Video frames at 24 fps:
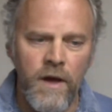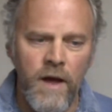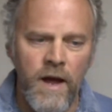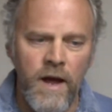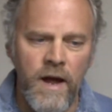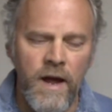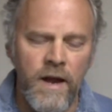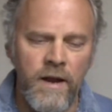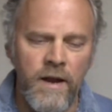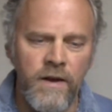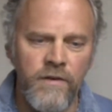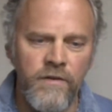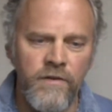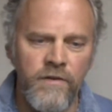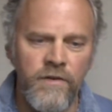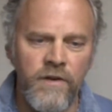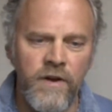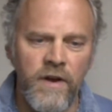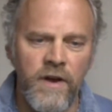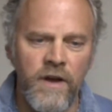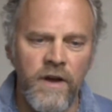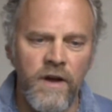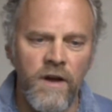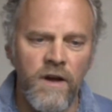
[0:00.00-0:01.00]
And
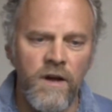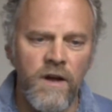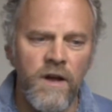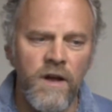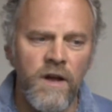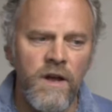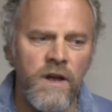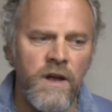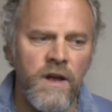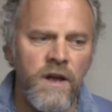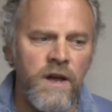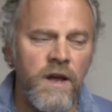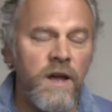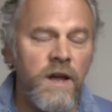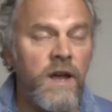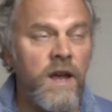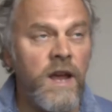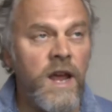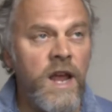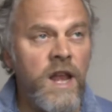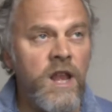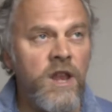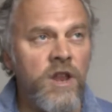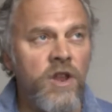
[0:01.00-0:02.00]

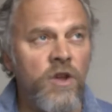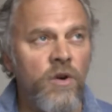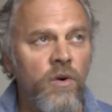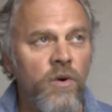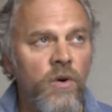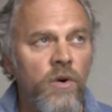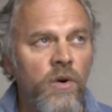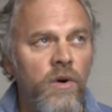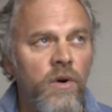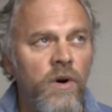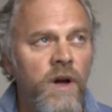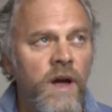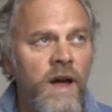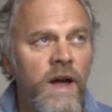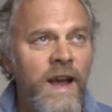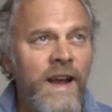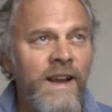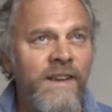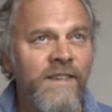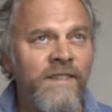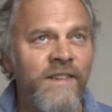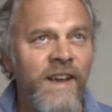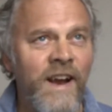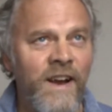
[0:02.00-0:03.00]
in your
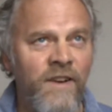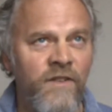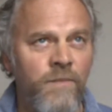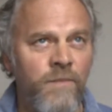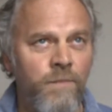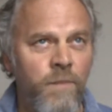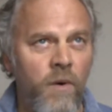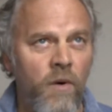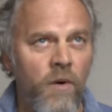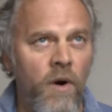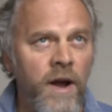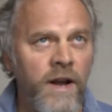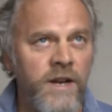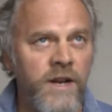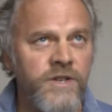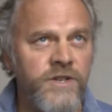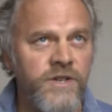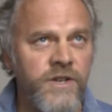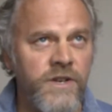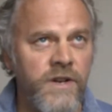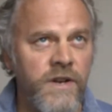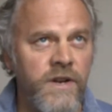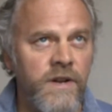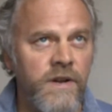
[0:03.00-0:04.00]

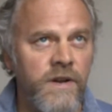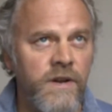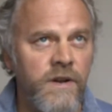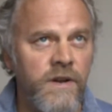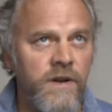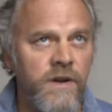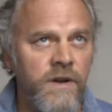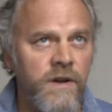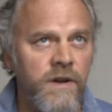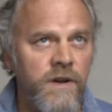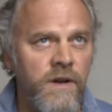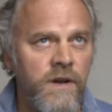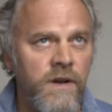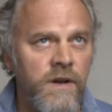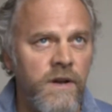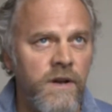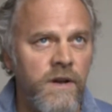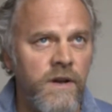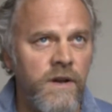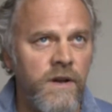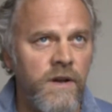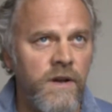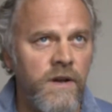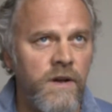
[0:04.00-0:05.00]
exasperation
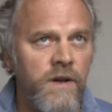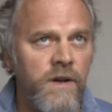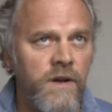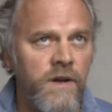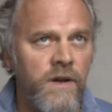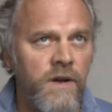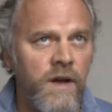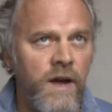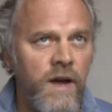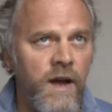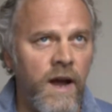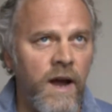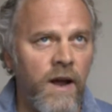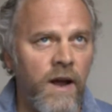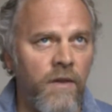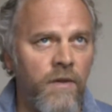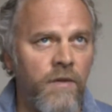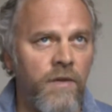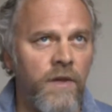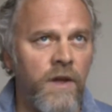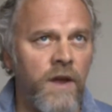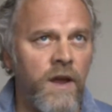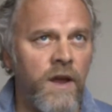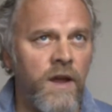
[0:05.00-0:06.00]
at
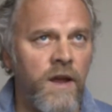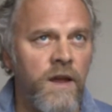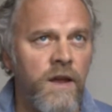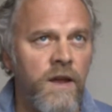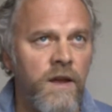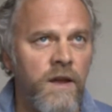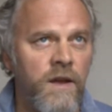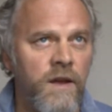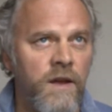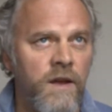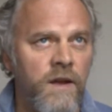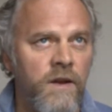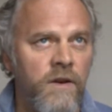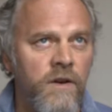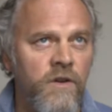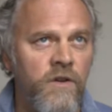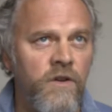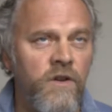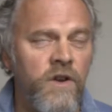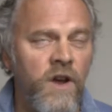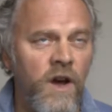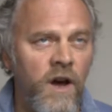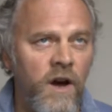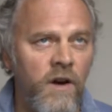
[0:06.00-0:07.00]
the
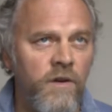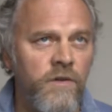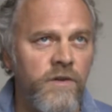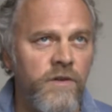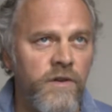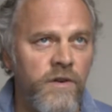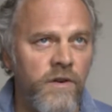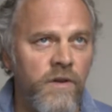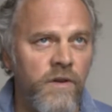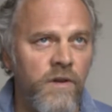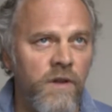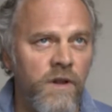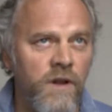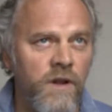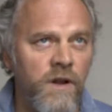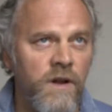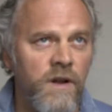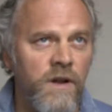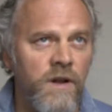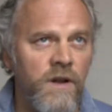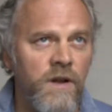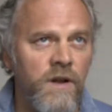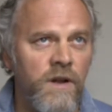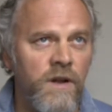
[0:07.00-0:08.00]
total,
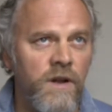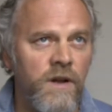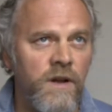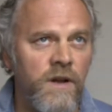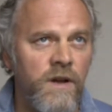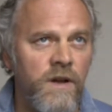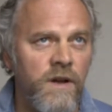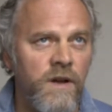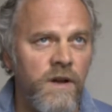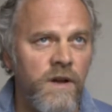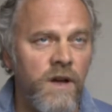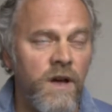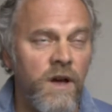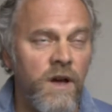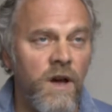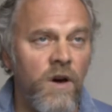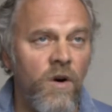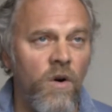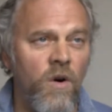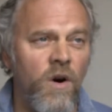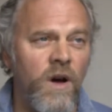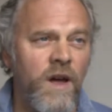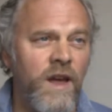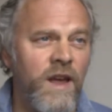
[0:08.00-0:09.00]

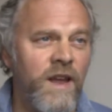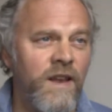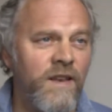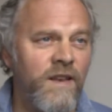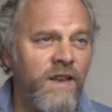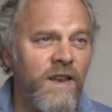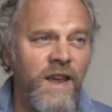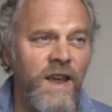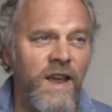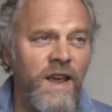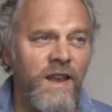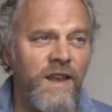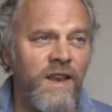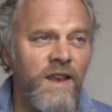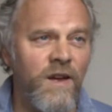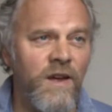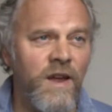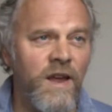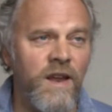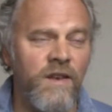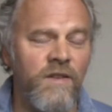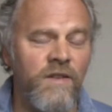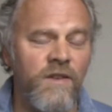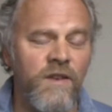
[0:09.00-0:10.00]
it
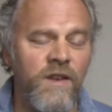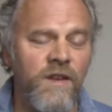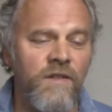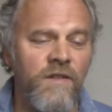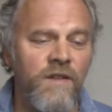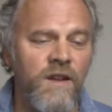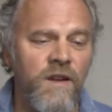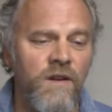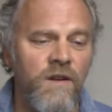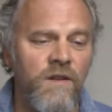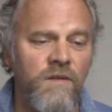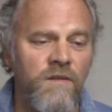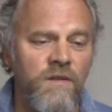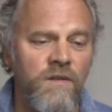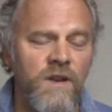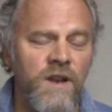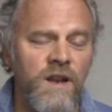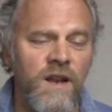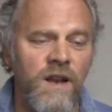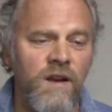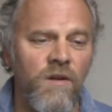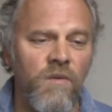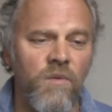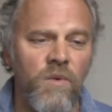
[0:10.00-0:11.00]
is
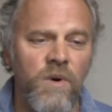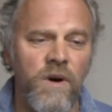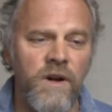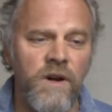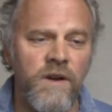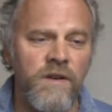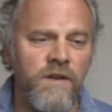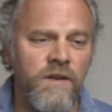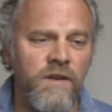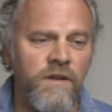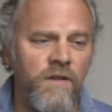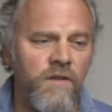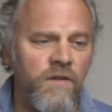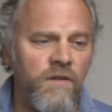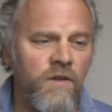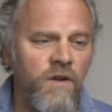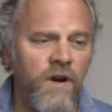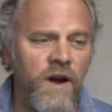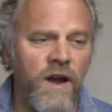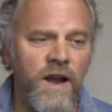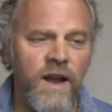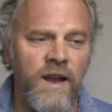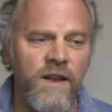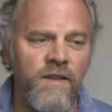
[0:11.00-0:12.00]
little word to
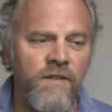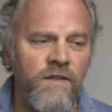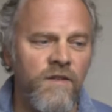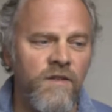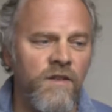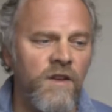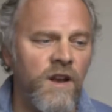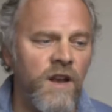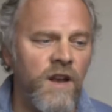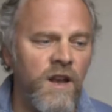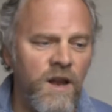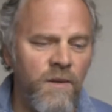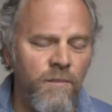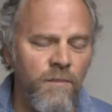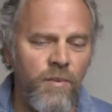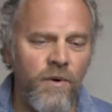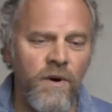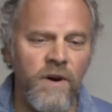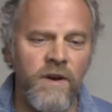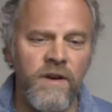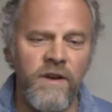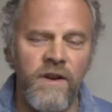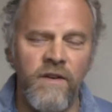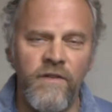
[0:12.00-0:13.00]
describe it, it's
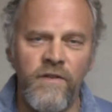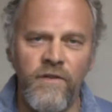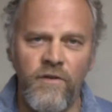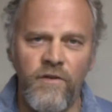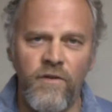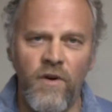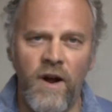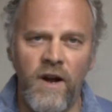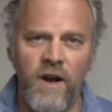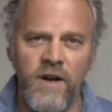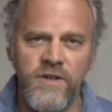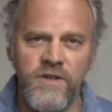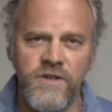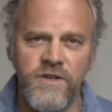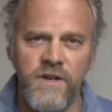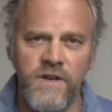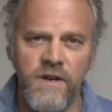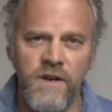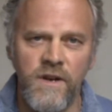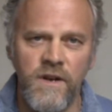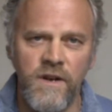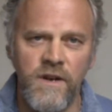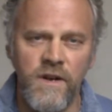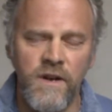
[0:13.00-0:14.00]
deliberate
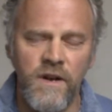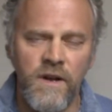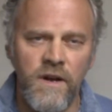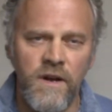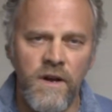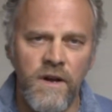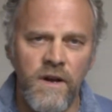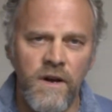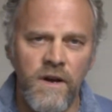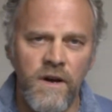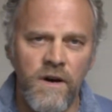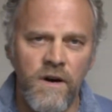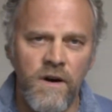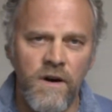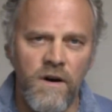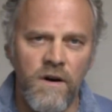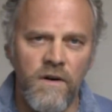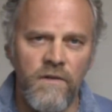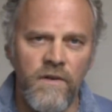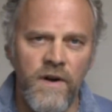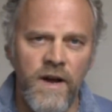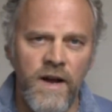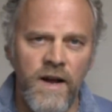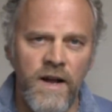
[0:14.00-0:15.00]
destruction
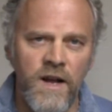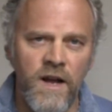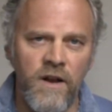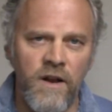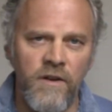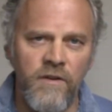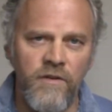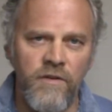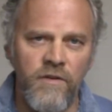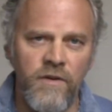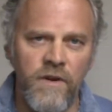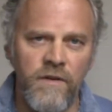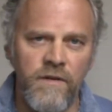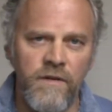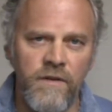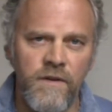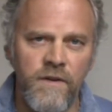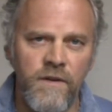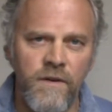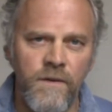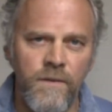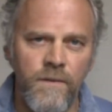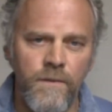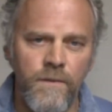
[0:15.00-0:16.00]
of our countries